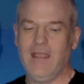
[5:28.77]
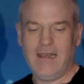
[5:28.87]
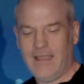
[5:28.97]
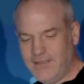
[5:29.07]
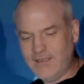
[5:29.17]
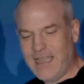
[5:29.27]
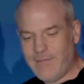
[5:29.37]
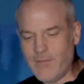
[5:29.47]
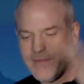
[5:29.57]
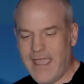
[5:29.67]
Let's just
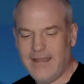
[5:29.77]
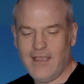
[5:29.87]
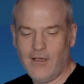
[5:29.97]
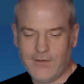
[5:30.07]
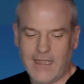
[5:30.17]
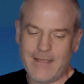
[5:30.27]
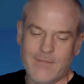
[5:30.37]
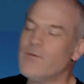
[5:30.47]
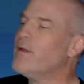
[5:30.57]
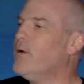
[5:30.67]
come up with any old name
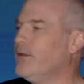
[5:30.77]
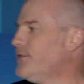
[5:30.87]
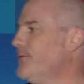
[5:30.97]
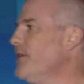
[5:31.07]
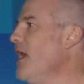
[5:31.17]
that we want.